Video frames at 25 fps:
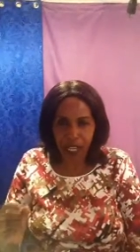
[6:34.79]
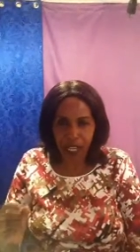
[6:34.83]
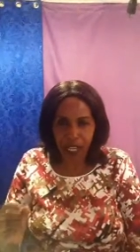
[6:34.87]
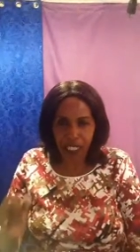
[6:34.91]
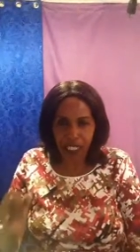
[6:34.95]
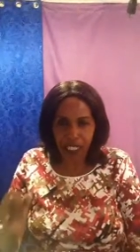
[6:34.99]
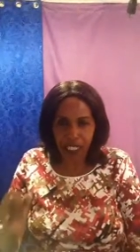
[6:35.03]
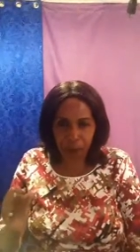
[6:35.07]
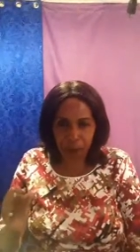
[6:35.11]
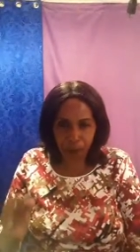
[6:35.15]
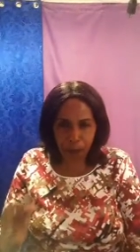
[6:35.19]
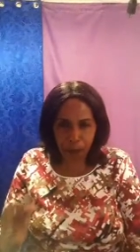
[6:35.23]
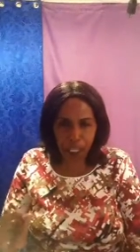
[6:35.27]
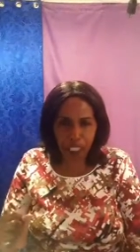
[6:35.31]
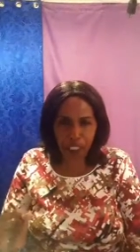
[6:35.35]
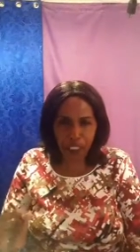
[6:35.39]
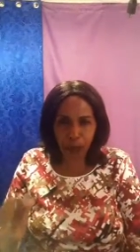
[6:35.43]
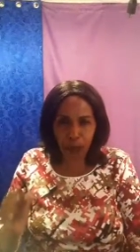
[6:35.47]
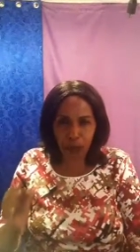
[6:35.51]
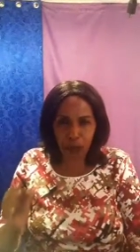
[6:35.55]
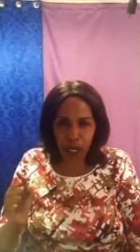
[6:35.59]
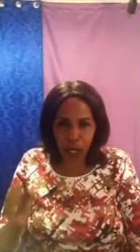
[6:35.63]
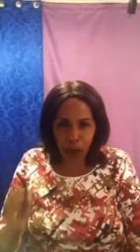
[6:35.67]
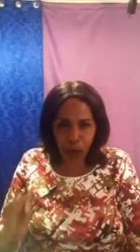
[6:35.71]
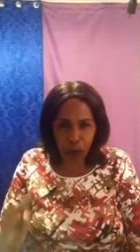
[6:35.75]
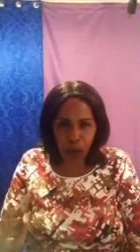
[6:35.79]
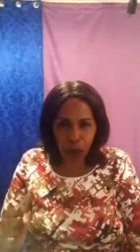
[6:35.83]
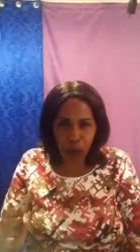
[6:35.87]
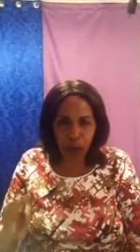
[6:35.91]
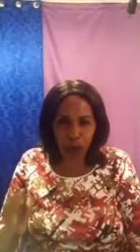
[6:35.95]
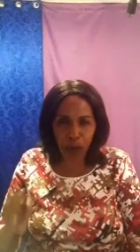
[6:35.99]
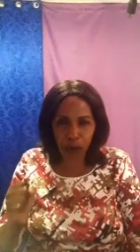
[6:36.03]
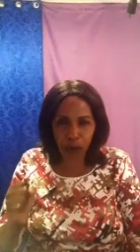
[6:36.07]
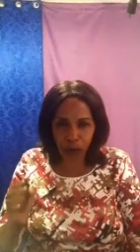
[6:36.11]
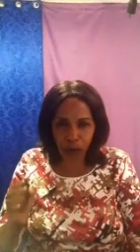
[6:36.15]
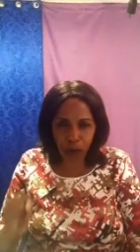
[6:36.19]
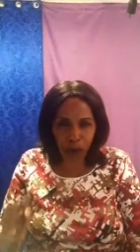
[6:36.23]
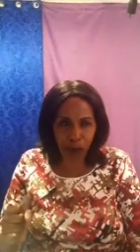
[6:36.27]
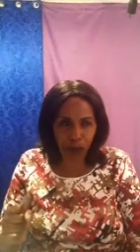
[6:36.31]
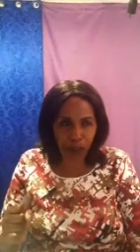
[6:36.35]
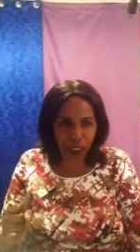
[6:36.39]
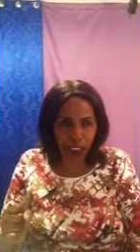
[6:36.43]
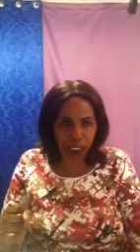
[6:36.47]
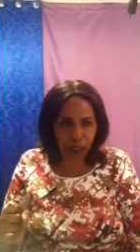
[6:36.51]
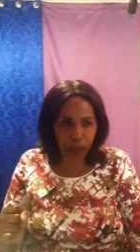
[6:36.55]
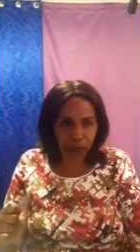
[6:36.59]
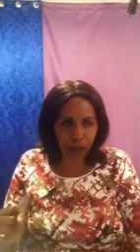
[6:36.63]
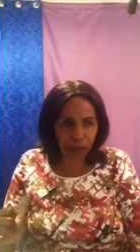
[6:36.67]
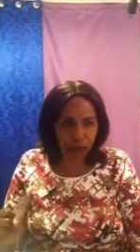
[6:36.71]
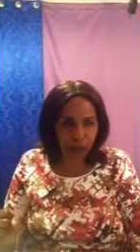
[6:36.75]
Speak to the womb of the
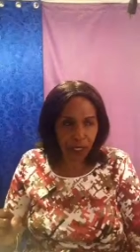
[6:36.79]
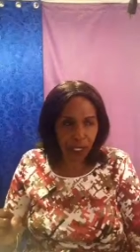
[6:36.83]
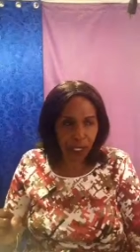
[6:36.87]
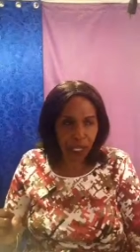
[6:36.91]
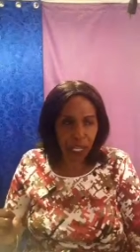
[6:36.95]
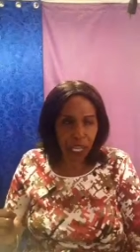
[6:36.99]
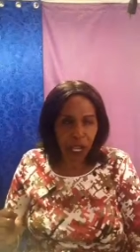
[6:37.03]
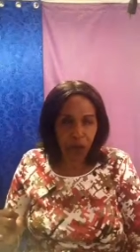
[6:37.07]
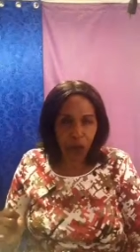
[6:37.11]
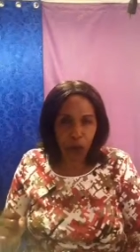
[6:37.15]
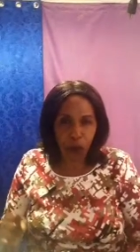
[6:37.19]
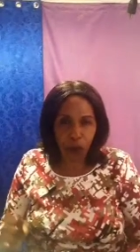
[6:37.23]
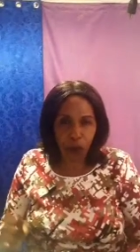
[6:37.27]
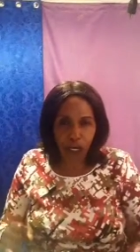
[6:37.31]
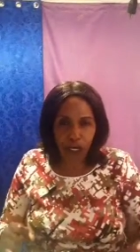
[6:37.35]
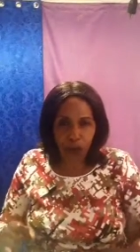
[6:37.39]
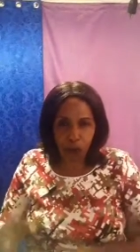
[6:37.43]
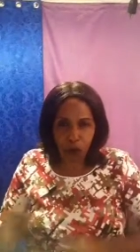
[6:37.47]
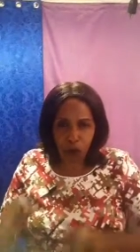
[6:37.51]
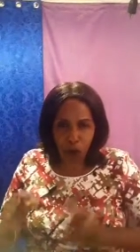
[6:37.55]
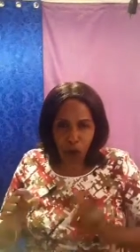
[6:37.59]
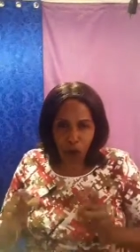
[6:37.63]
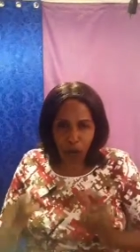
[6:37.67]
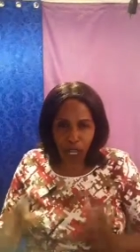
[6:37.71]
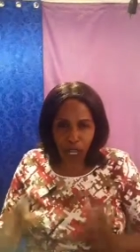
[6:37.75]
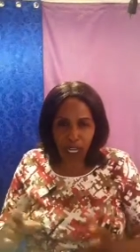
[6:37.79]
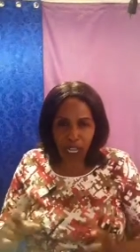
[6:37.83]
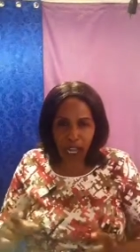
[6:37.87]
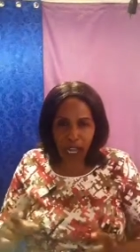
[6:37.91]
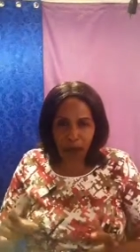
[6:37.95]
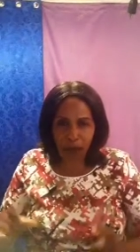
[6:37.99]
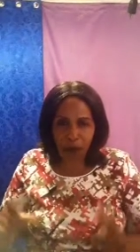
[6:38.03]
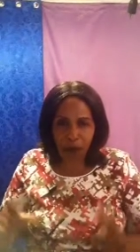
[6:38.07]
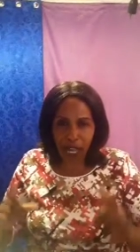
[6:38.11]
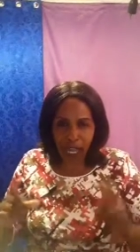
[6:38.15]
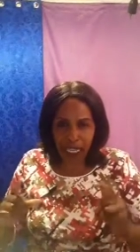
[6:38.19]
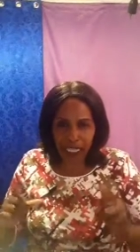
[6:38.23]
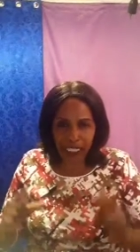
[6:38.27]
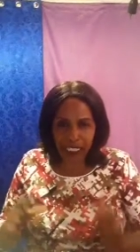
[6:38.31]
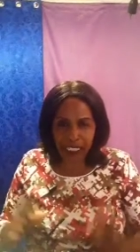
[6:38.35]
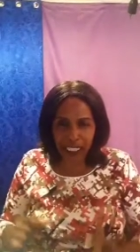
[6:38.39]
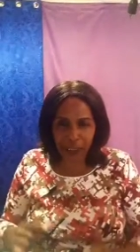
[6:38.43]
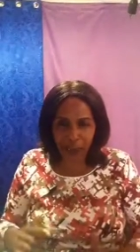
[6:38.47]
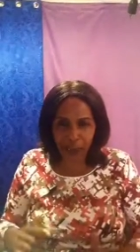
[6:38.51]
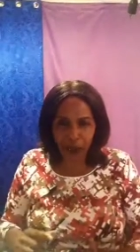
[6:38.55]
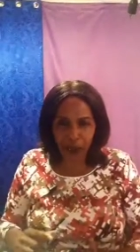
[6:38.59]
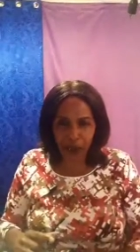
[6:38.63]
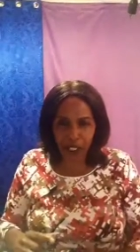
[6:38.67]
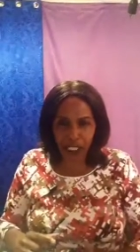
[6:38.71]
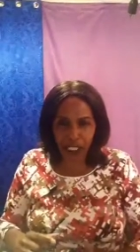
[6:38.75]
morning. When you wake up early in the
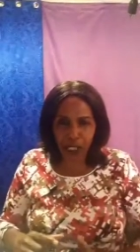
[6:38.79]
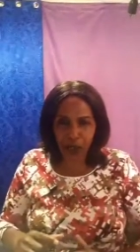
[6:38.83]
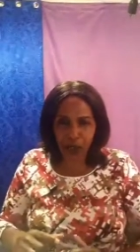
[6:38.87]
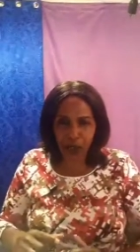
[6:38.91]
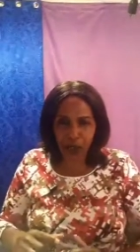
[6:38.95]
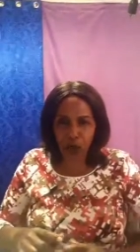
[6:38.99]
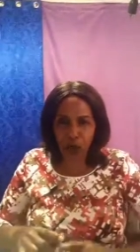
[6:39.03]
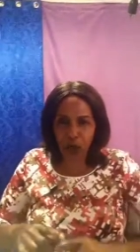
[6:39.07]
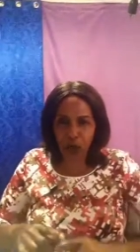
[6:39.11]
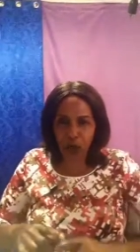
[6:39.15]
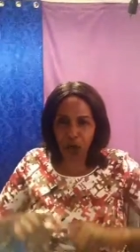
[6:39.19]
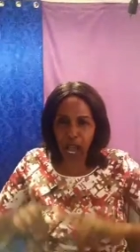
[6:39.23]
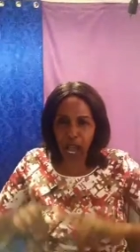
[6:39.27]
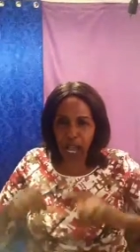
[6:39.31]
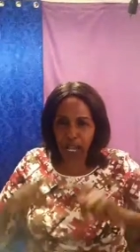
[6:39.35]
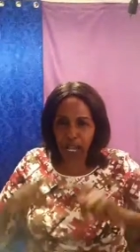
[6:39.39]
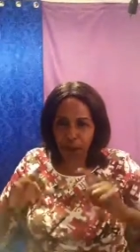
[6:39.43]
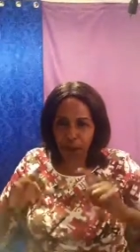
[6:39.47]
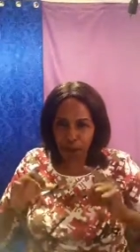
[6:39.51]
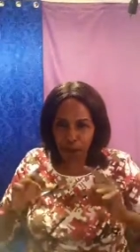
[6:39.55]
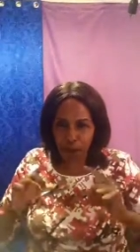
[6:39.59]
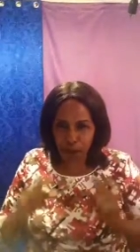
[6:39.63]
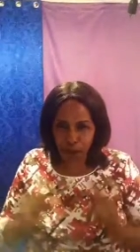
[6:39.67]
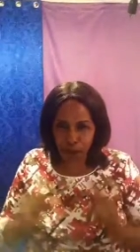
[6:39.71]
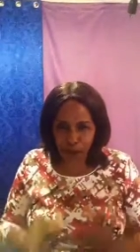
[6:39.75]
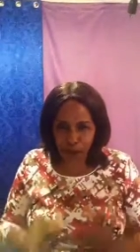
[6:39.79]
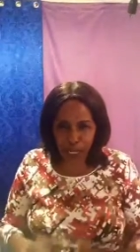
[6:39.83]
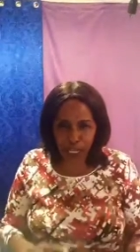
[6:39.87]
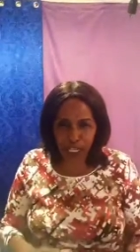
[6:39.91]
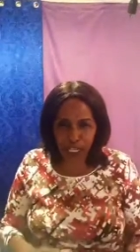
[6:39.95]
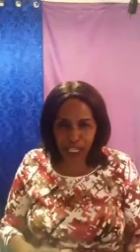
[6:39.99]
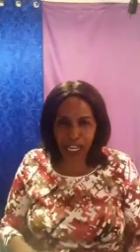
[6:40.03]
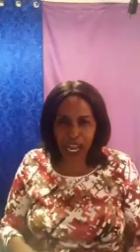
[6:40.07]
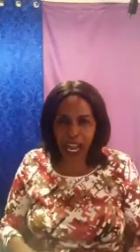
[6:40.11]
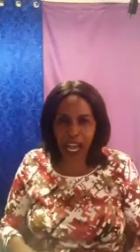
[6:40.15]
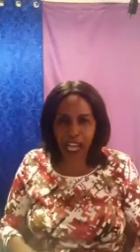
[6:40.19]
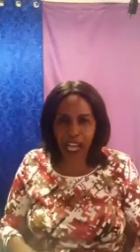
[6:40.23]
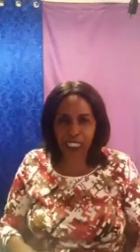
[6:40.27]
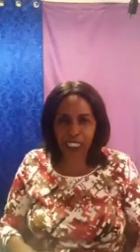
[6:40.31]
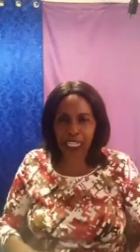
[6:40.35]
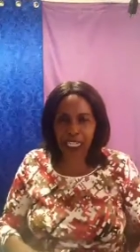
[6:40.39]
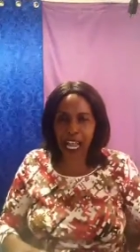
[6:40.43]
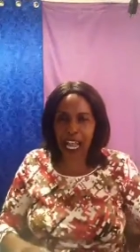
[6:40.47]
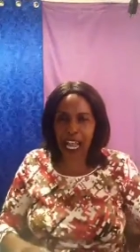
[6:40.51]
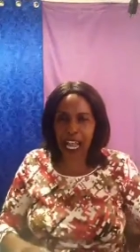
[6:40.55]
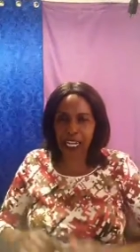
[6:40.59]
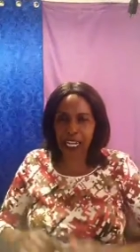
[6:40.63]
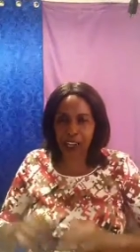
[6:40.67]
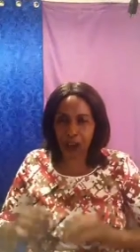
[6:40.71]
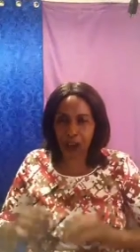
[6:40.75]
morning, go and pray God
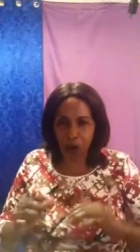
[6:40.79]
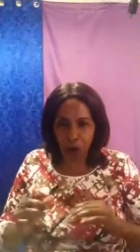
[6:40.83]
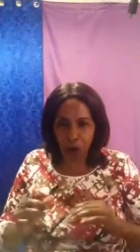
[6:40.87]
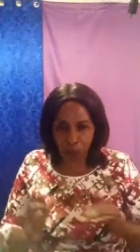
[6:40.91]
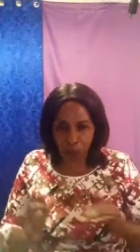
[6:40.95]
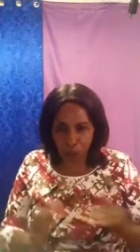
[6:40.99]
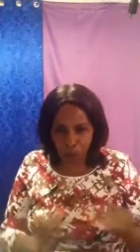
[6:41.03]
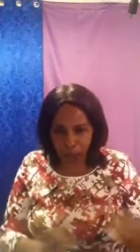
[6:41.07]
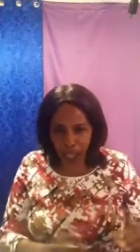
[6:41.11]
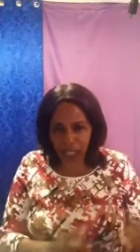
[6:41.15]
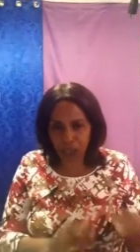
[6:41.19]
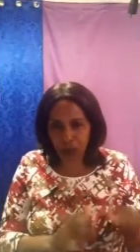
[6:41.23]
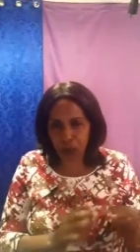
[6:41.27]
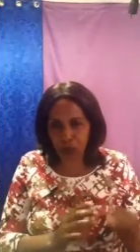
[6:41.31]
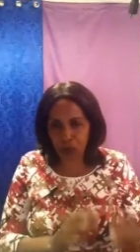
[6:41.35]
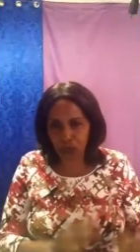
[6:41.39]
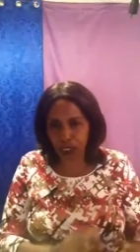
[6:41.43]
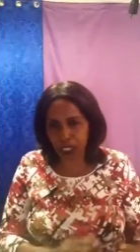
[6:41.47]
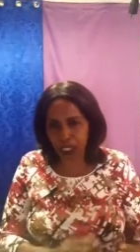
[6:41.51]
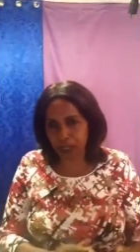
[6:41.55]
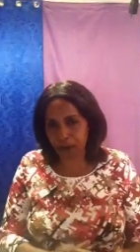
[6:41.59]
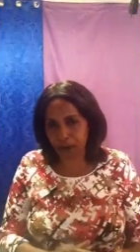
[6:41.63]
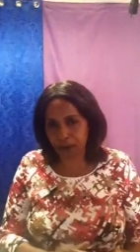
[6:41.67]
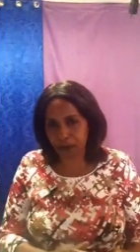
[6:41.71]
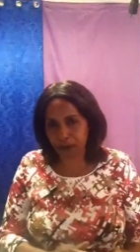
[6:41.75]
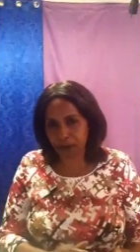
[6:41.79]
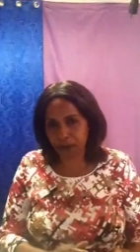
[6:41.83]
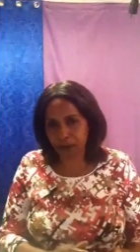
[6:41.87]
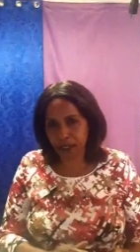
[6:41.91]
and go back to sleep.